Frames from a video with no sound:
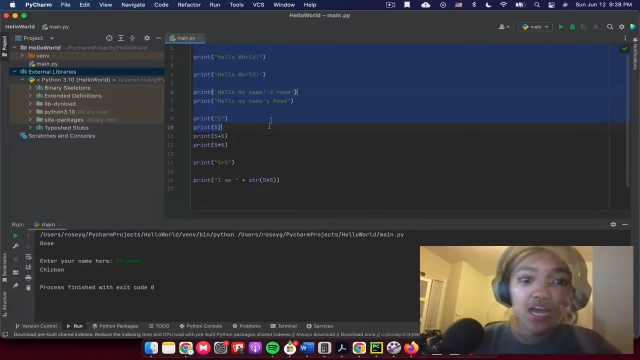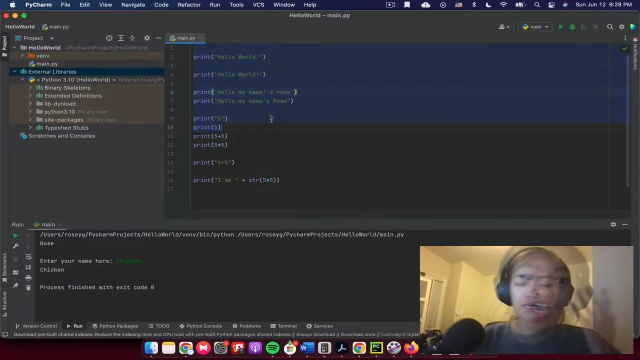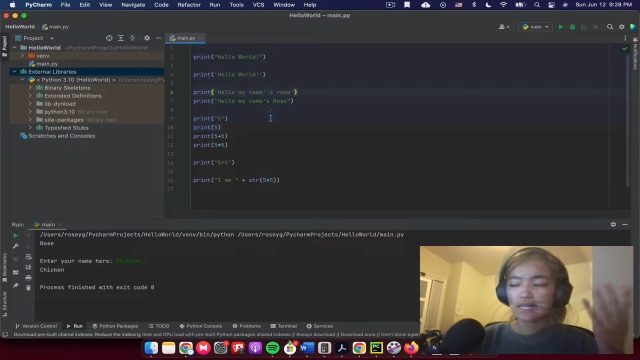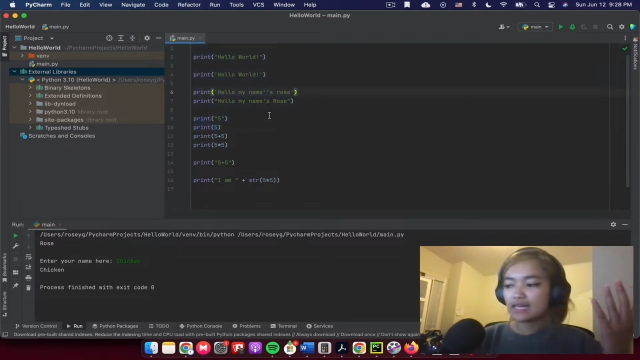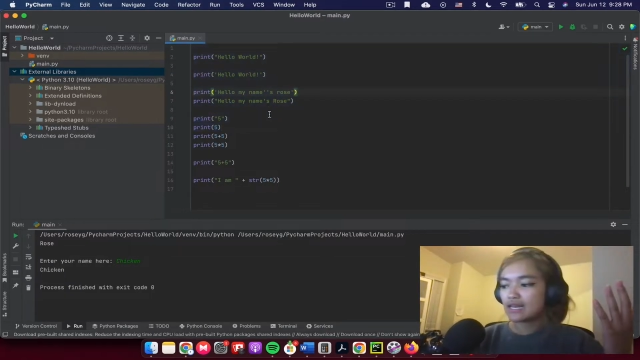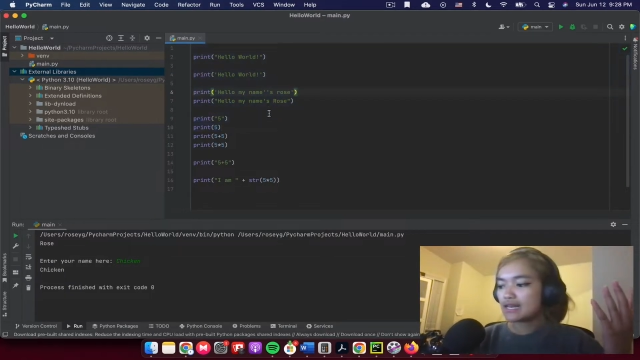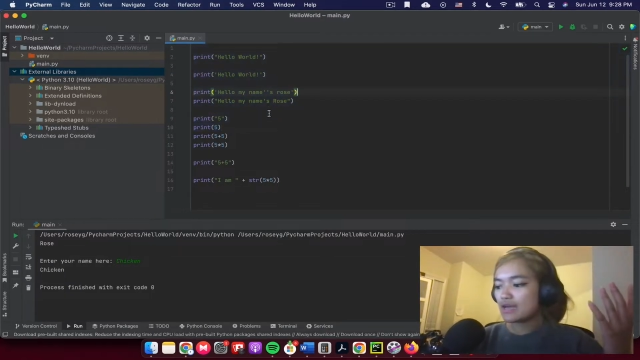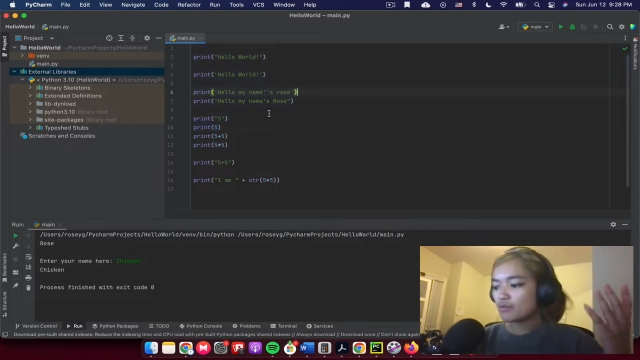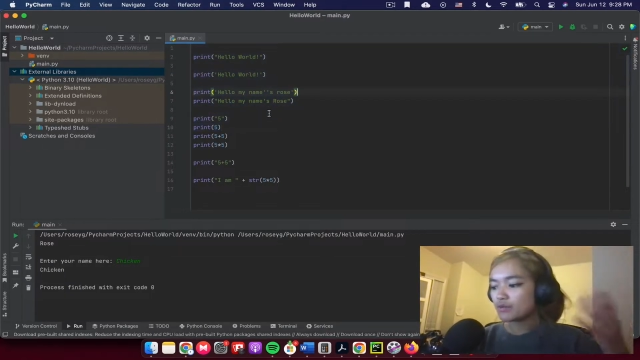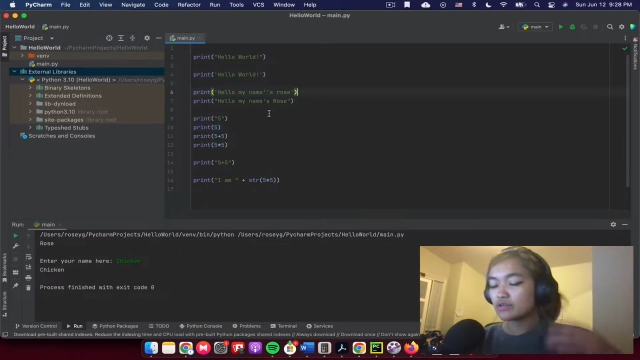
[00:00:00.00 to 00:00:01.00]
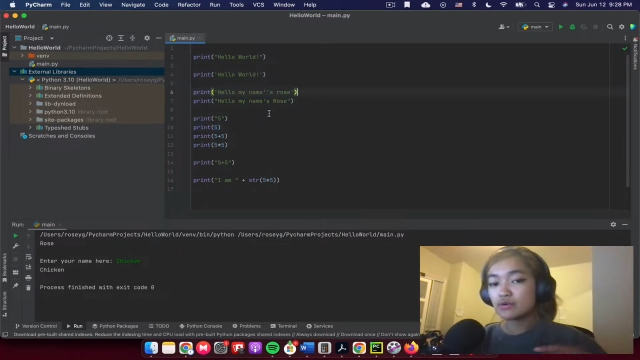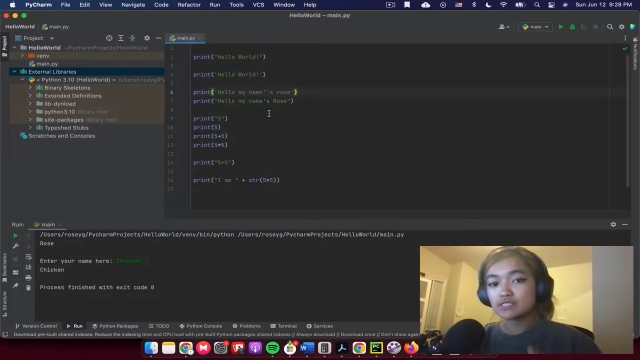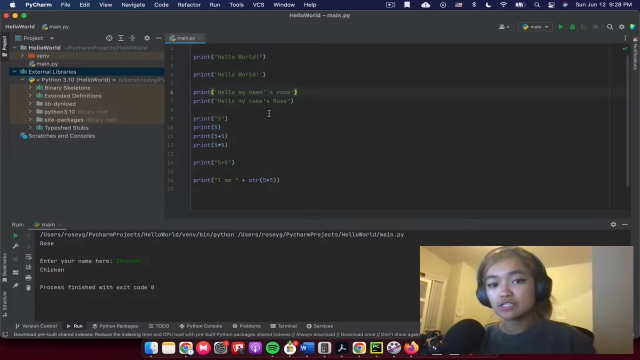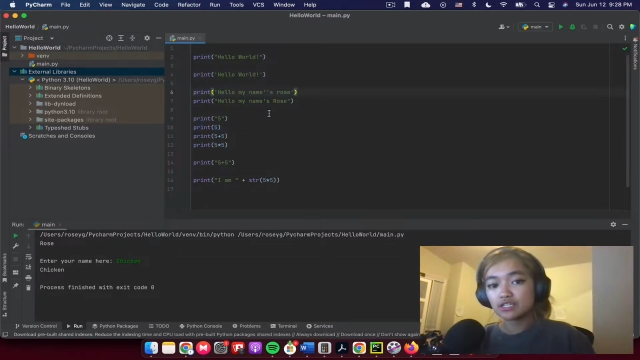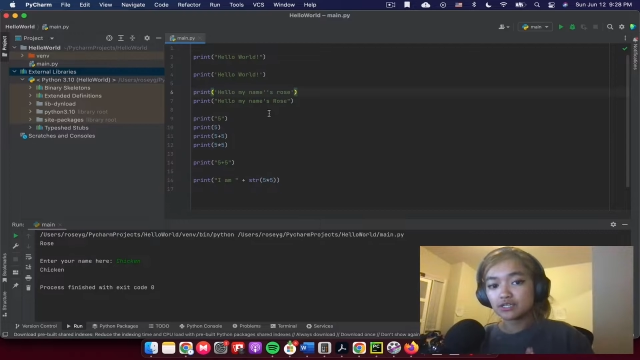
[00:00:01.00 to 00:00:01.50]
and now we're going
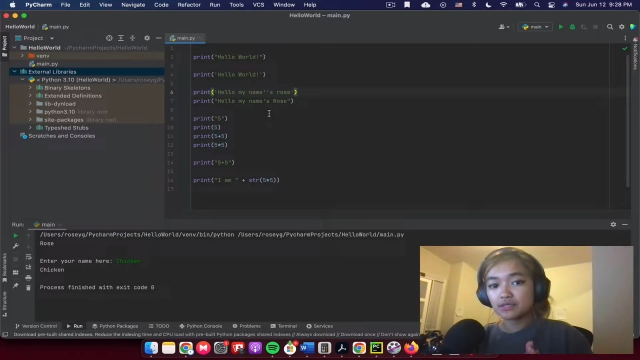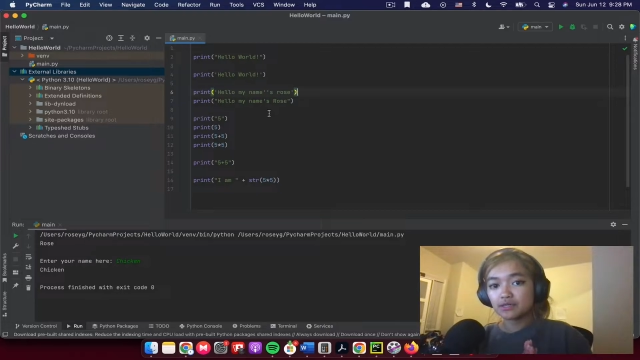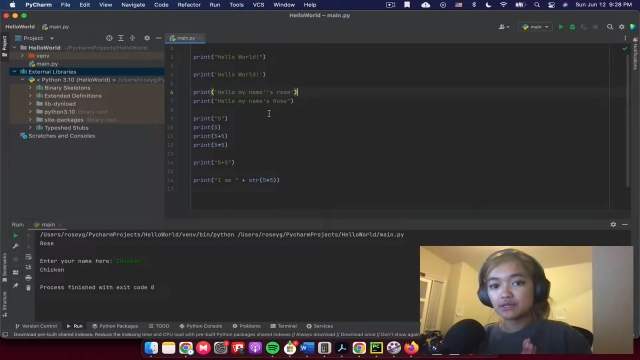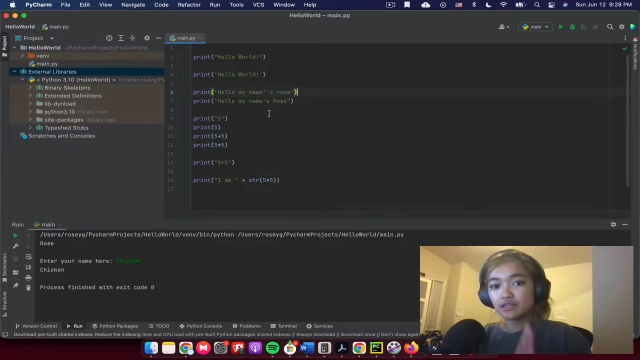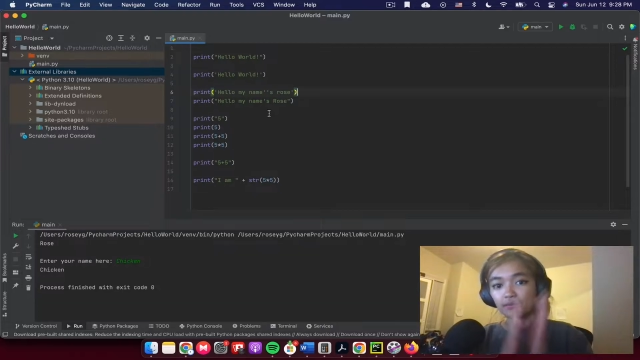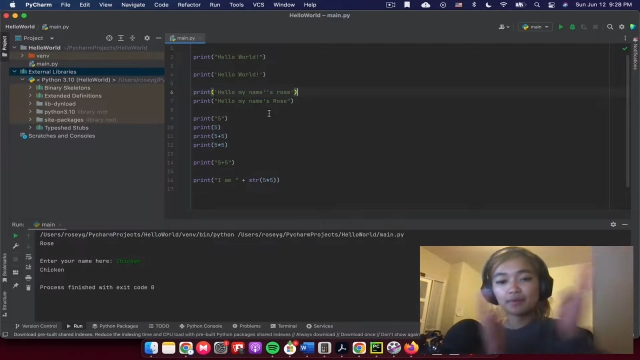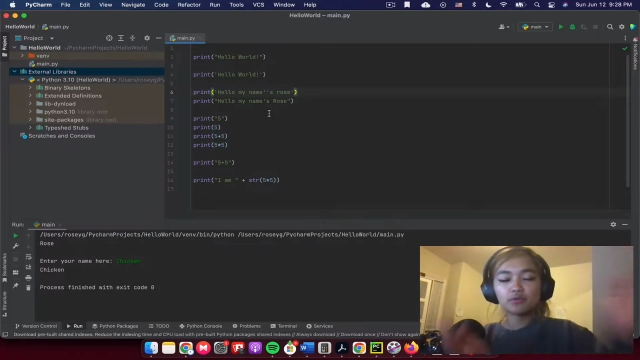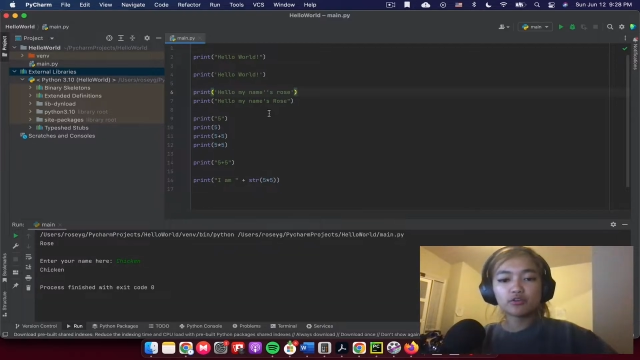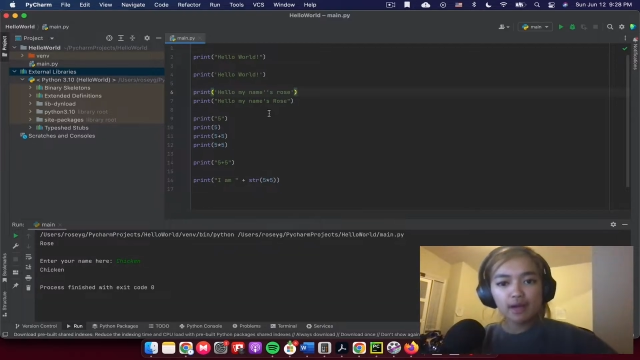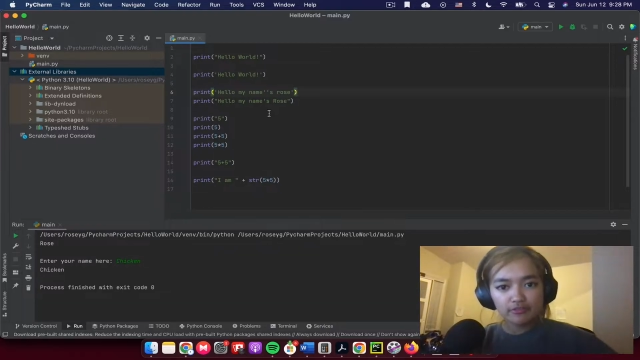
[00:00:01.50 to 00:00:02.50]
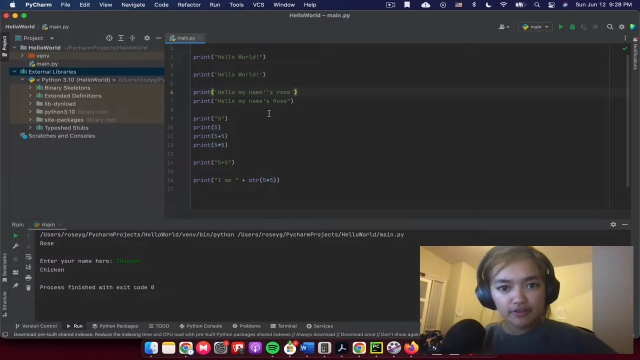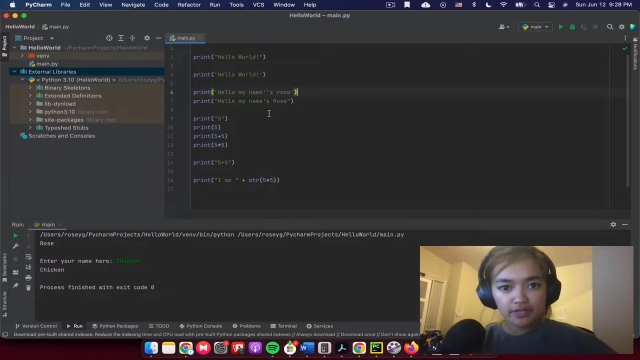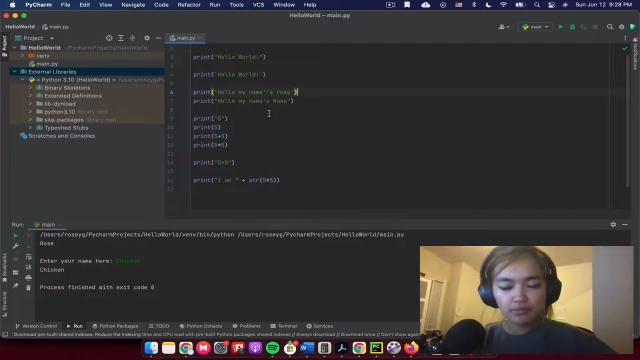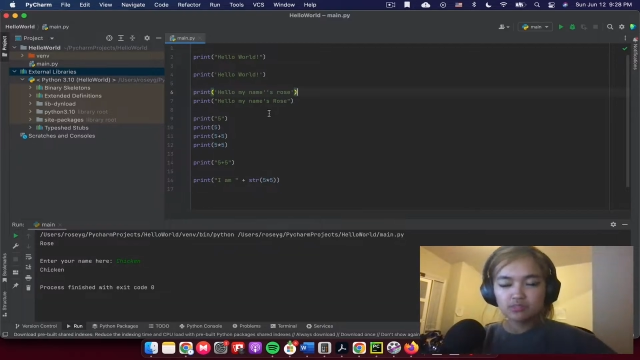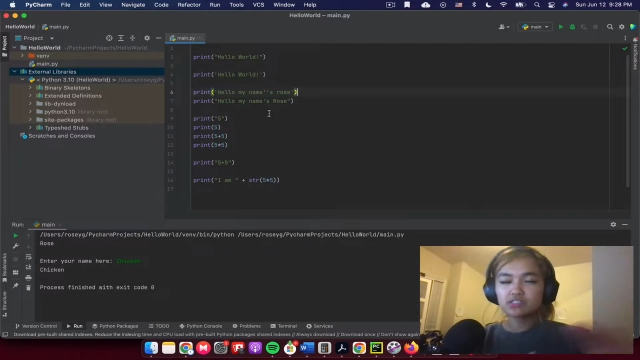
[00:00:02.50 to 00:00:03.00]
to learn a little bit more about variables.